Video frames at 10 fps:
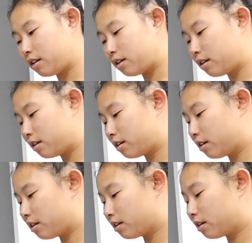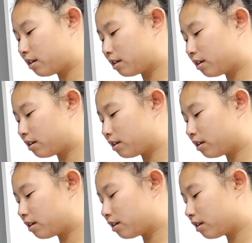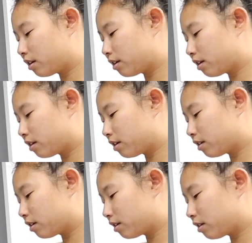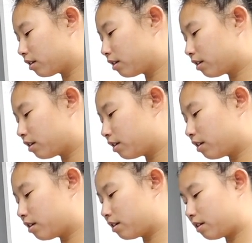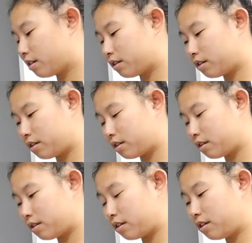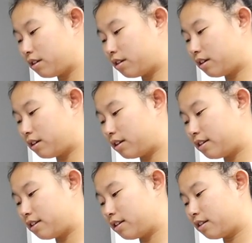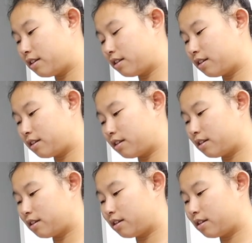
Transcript: This person isn't speaking.